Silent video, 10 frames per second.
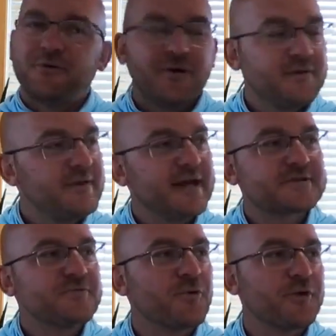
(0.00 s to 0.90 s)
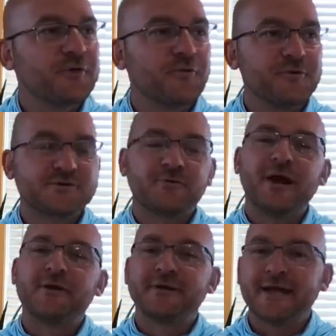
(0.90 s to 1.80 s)
The next morning rolls
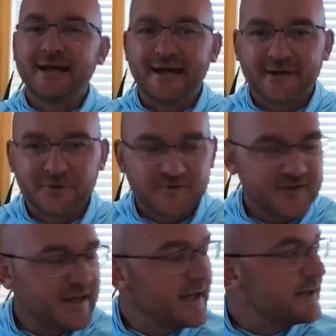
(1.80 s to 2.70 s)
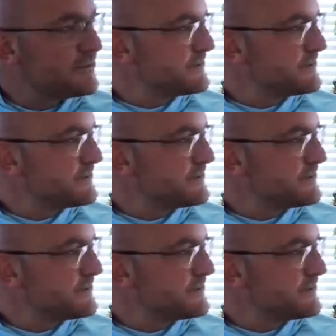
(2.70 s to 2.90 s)
around, and I head out to camp.